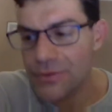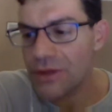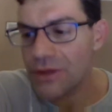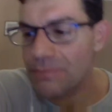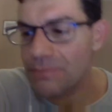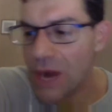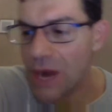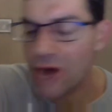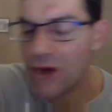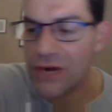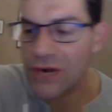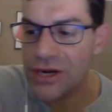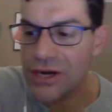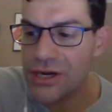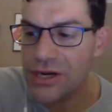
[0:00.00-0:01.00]

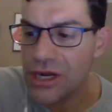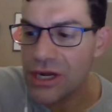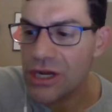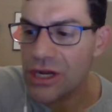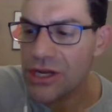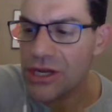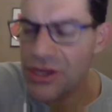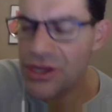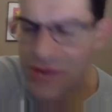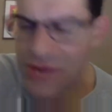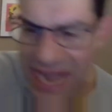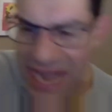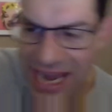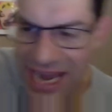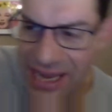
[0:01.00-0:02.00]
Parkrun UK,
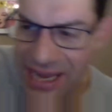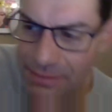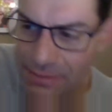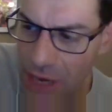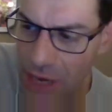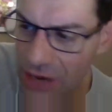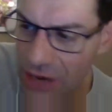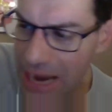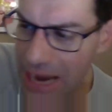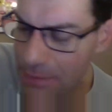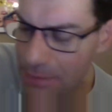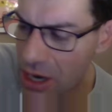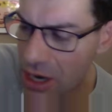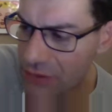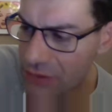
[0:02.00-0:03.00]
at
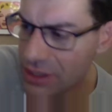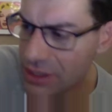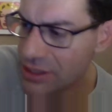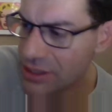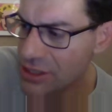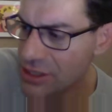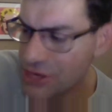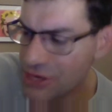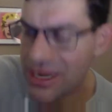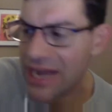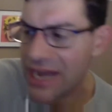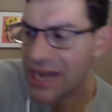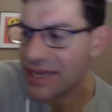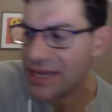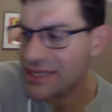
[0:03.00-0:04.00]
Parkrun
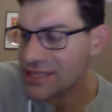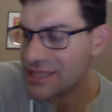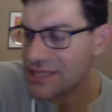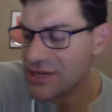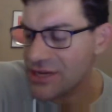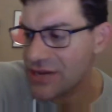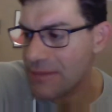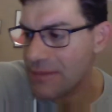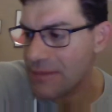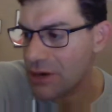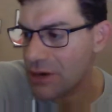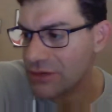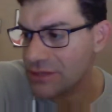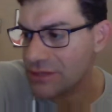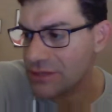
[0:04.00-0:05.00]
UK is the UK
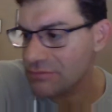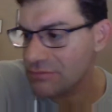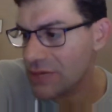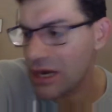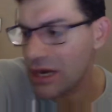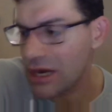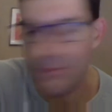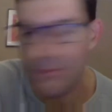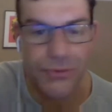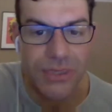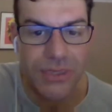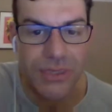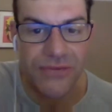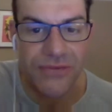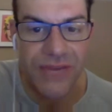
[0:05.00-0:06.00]
Parkrun
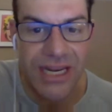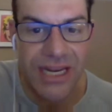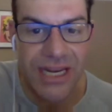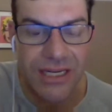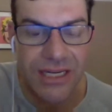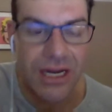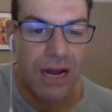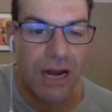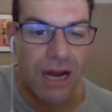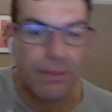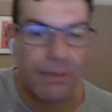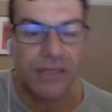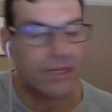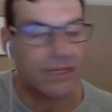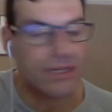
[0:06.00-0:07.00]
Twitter feed,
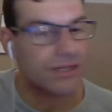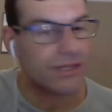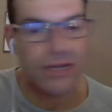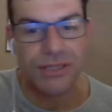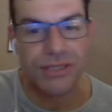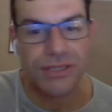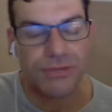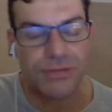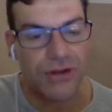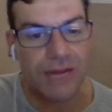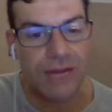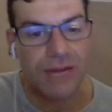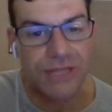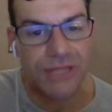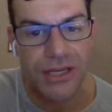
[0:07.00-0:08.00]
but
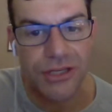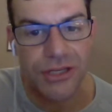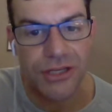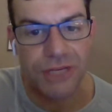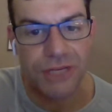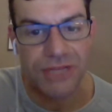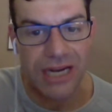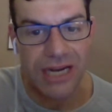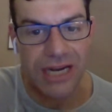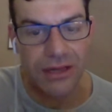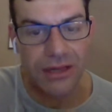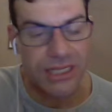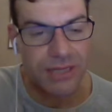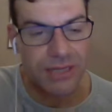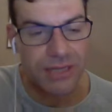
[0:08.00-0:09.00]
subscribe to the YouTube channel.
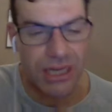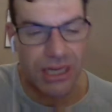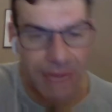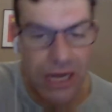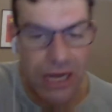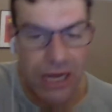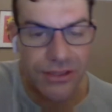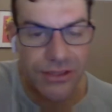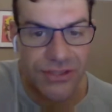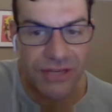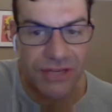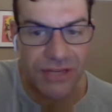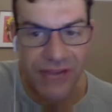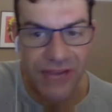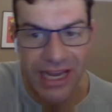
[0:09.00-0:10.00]
There's going to be loads of
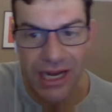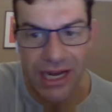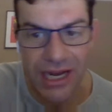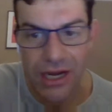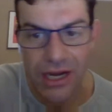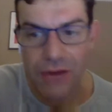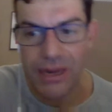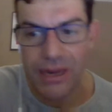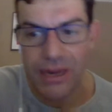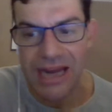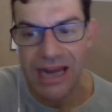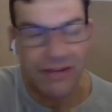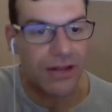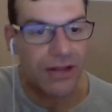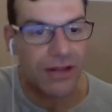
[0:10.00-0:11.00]
stuff here. We're going to
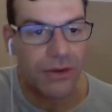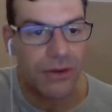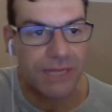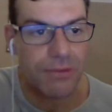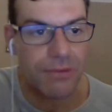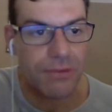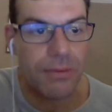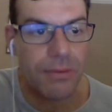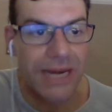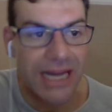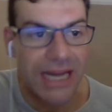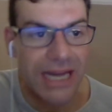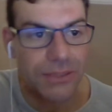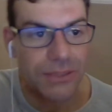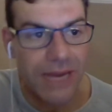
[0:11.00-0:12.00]
have another quiz probably
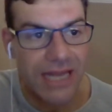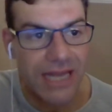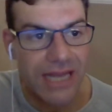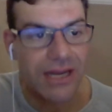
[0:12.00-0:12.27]
next week,